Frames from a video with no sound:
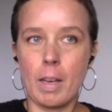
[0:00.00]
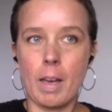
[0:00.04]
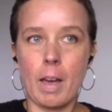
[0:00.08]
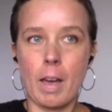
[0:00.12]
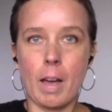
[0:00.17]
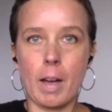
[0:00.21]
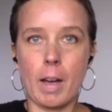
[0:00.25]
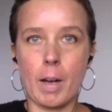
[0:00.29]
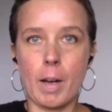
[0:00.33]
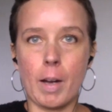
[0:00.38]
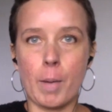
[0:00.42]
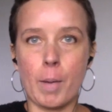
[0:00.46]

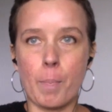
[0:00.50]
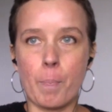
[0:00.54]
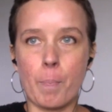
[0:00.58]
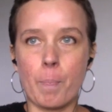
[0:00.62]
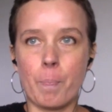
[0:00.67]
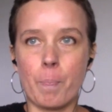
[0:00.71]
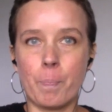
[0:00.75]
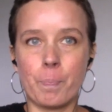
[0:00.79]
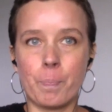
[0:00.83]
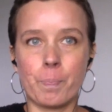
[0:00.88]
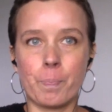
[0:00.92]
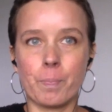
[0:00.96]

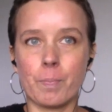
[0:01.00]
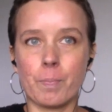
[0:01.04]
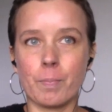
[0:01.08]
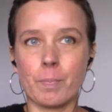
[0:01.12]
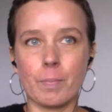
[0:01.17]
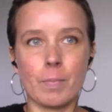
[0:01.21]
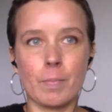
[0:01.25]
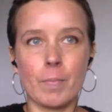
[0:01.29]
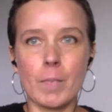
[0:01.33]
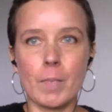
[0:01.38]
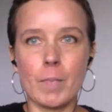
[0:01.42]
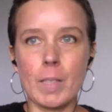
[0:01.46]

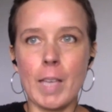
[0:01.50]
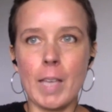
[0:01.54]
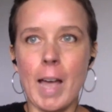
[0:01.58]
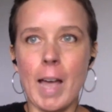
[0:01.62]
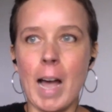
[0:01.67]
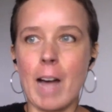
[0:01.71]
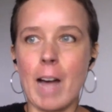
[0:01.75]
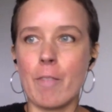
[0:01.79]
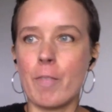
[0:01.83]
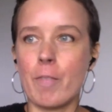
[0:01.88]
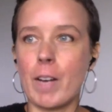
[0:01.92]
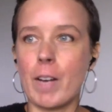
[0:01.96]

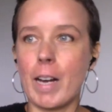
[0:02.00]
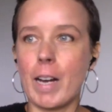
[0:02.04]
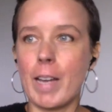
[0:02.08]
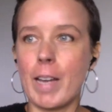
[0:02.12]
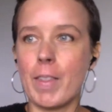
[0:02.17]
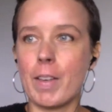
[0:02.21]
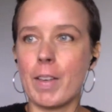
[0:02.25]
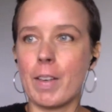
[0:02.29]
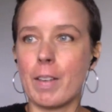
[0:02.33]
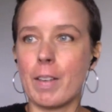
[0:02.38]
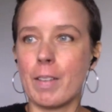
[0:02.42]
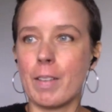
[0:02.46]
have
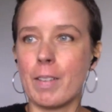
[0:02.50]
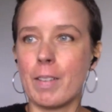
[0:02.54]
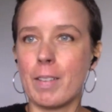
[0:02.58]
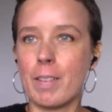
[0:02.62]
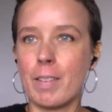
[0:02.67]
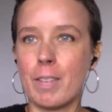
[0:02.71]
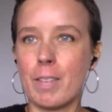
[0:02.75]
either